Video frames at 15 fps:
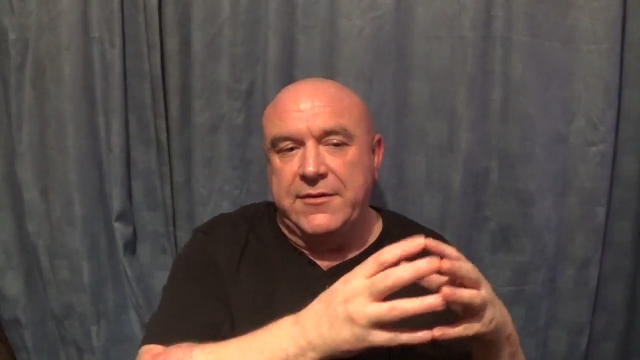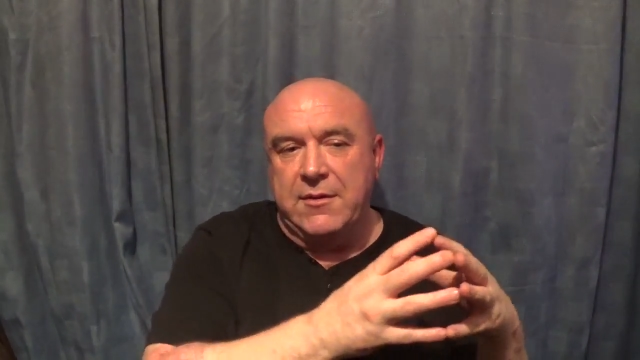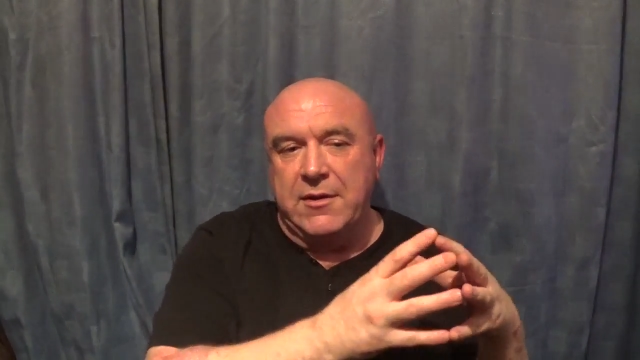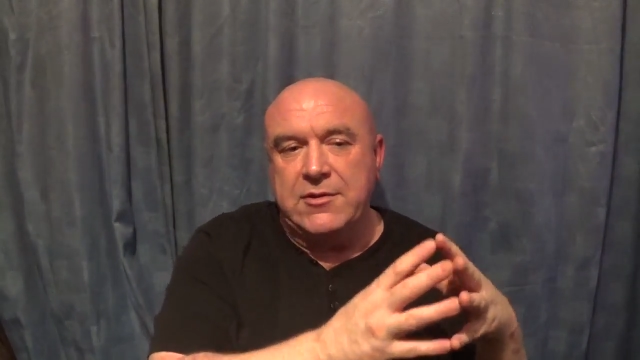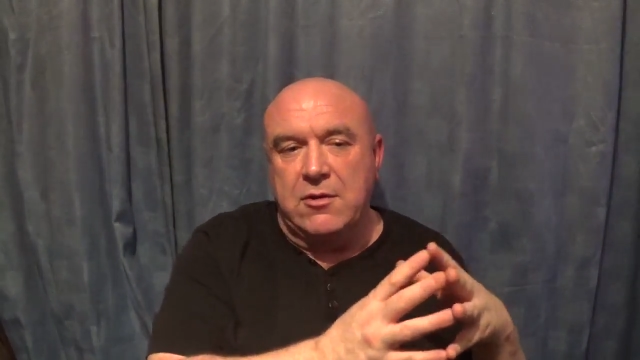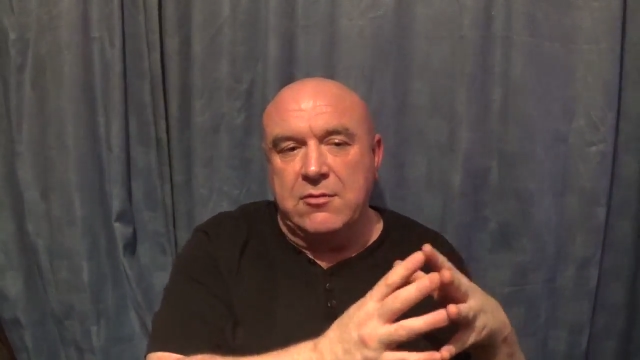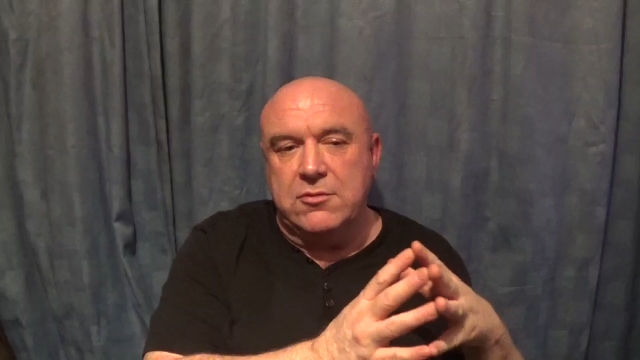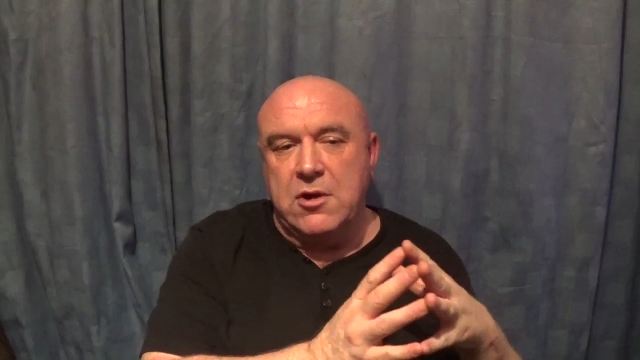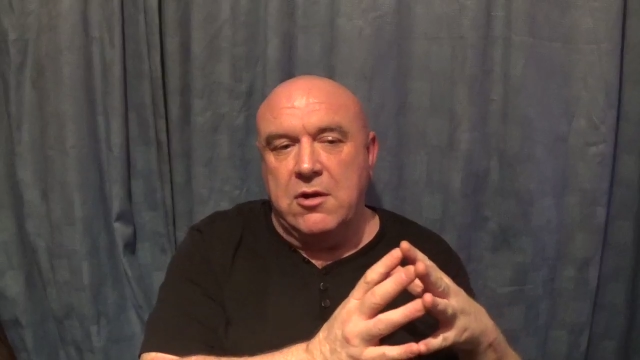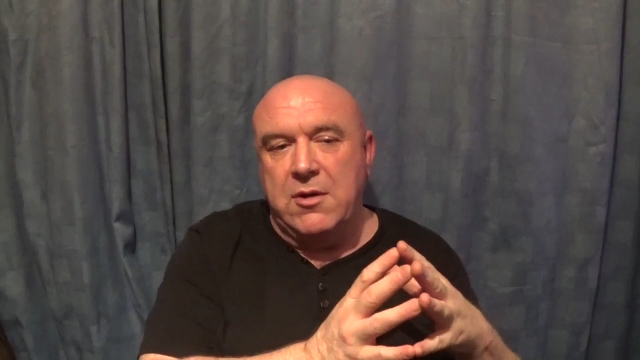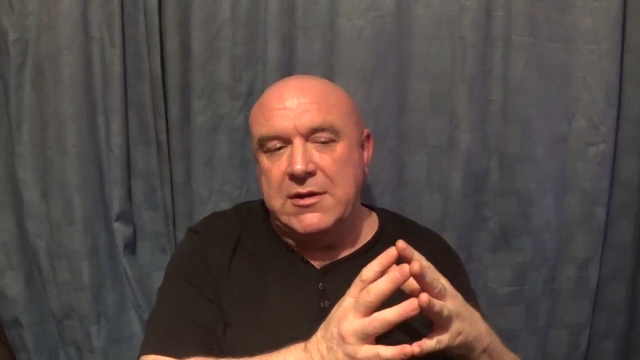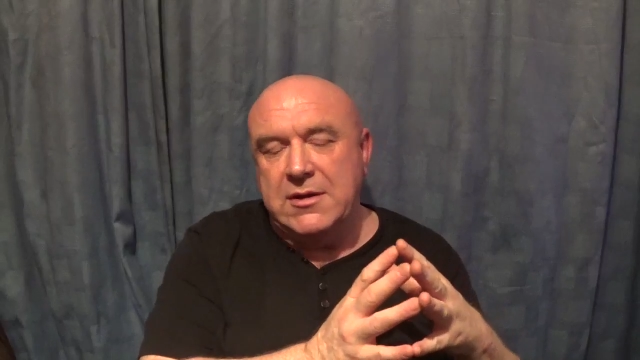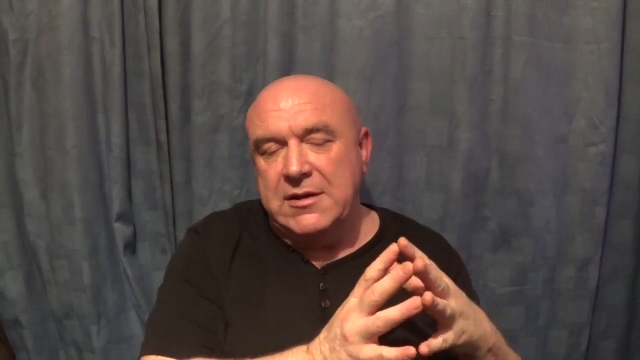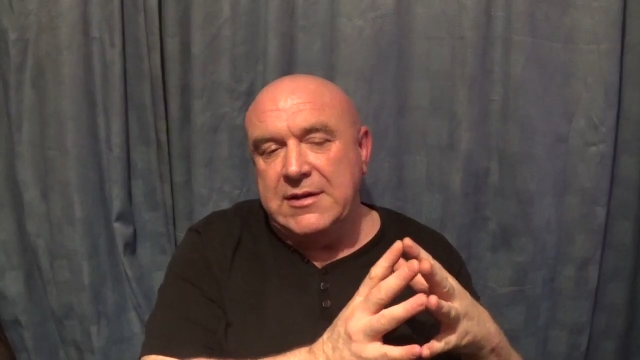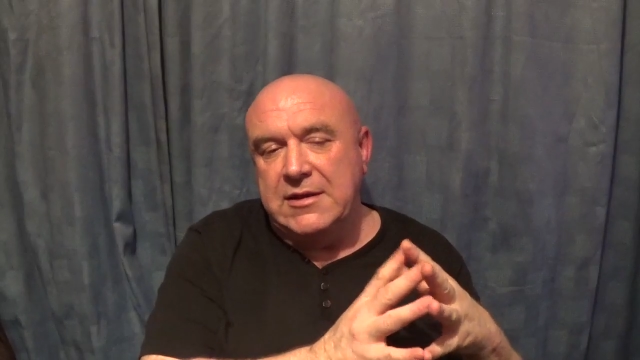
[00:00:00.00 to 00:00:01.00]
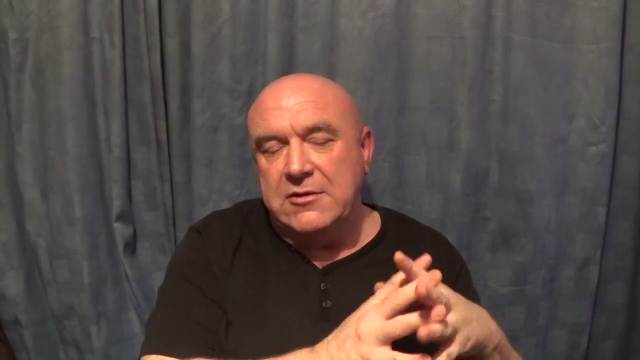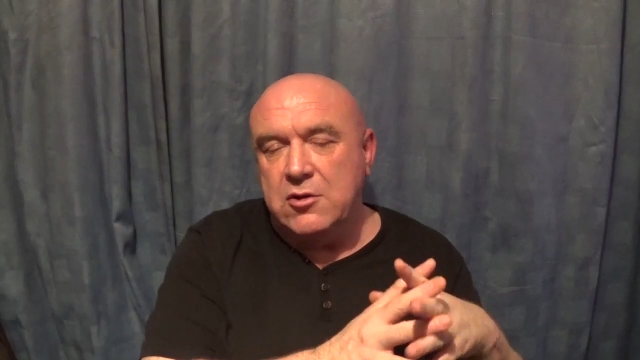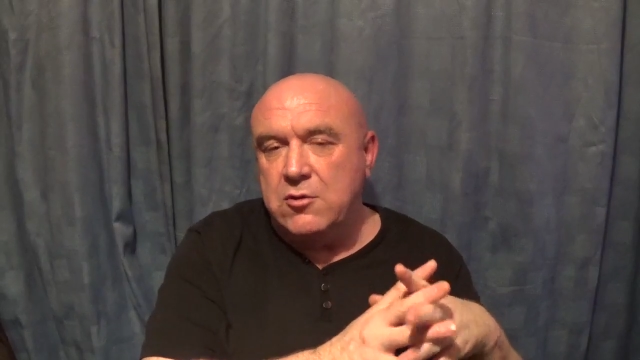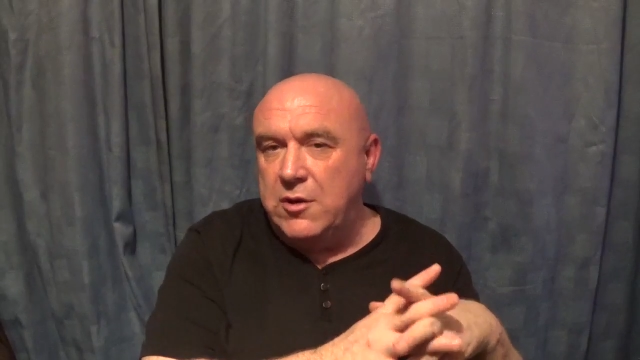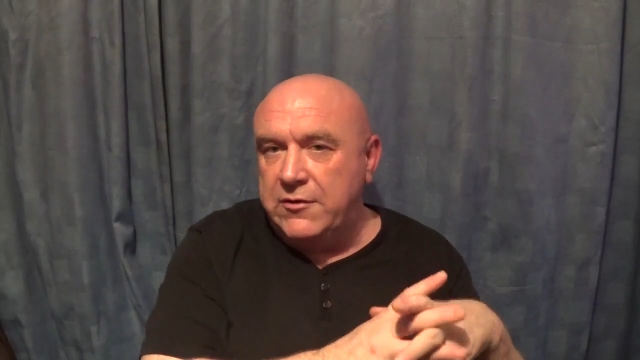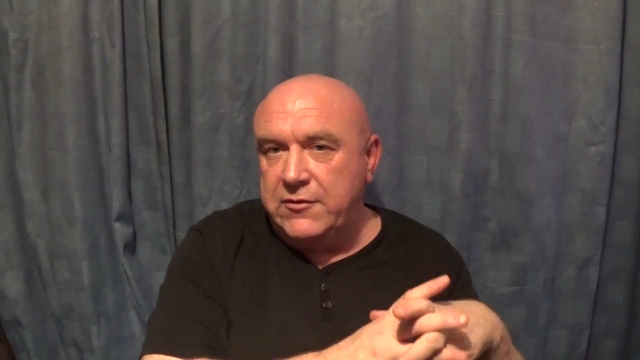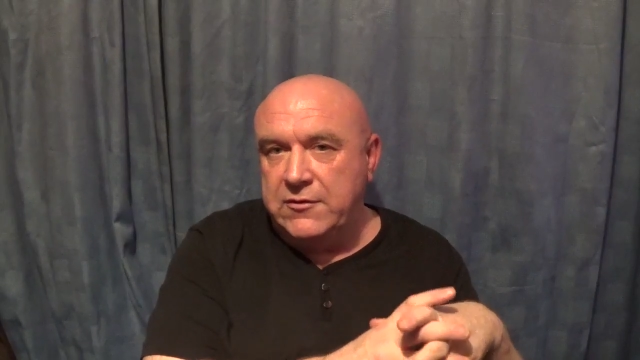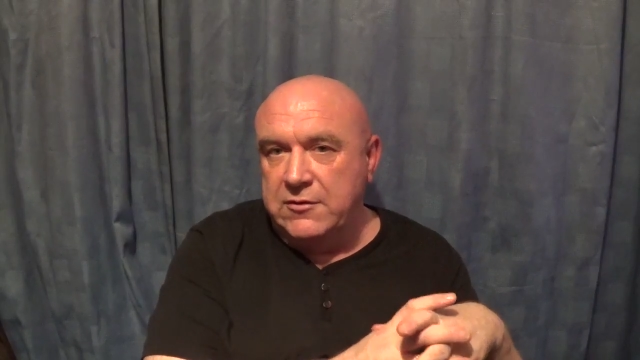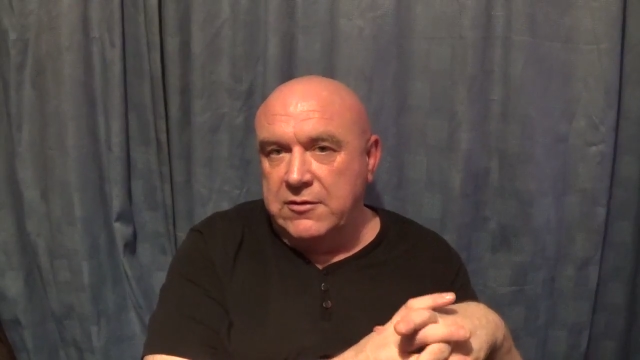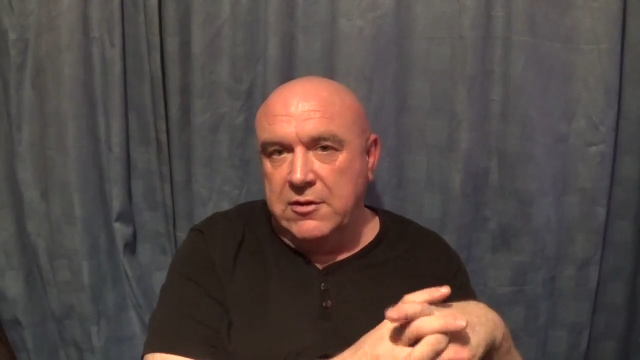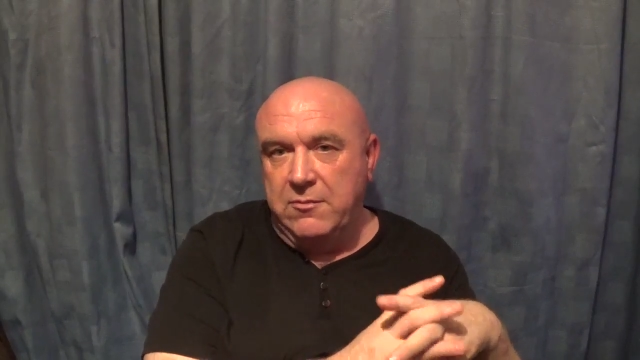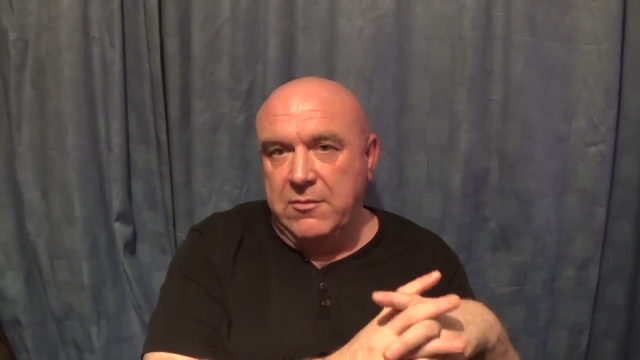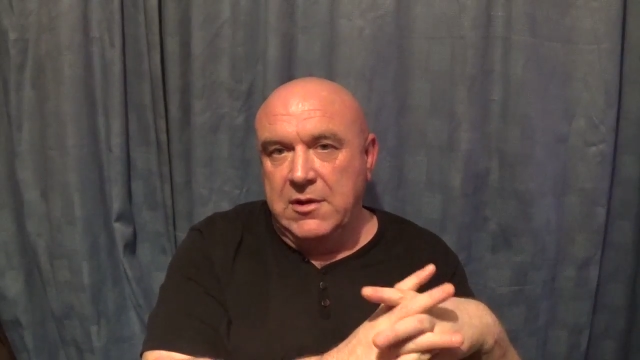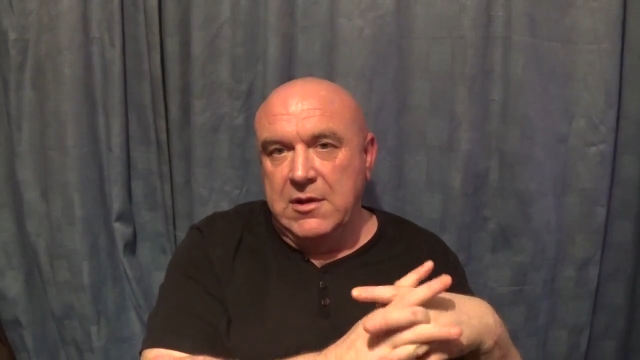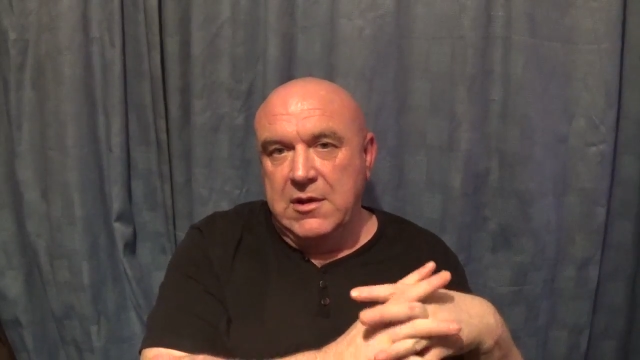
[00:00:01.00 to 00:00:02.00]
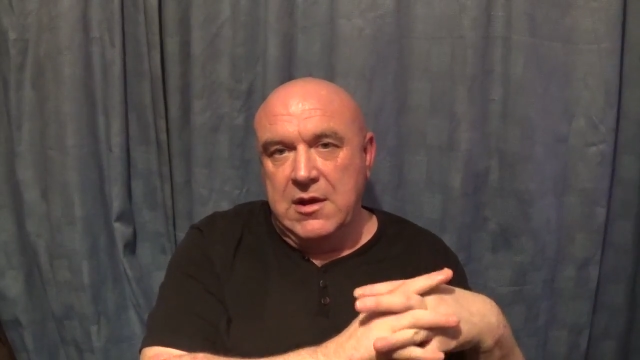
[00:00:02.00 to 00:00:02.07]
so I don't know, and I didn't question them